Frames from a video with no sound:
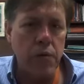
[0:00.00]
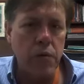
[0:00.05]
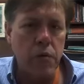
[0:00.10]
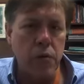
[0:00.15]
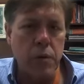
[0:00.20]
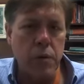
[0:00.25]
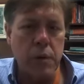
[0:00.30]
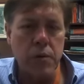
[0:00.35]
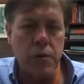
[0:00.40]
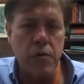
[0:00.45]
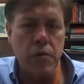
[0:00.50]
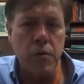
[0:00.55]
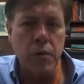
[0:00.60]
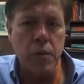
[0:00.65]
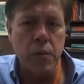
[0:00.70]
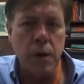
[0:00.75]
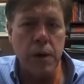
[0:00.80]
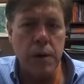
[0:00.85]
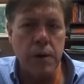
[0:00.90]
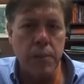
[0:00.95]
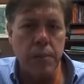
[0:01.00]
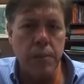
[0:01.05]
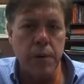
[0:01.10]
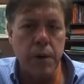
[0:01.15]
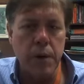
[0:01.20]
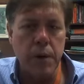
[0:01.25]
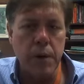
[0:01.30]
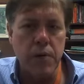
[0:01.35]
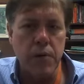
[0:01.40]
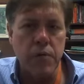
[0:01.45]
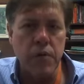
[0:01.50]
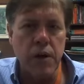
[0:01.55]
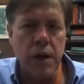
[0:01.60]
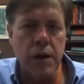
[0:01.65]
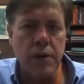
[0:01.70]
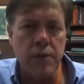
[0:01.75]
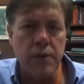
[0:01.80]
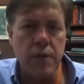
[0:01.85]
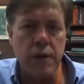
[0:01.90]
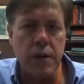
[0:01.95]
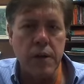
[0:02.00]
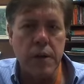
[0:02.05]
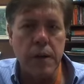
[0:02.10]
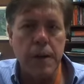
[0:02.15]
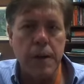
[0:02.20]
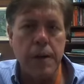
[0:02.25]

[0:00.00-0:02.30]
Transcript: the bird ingested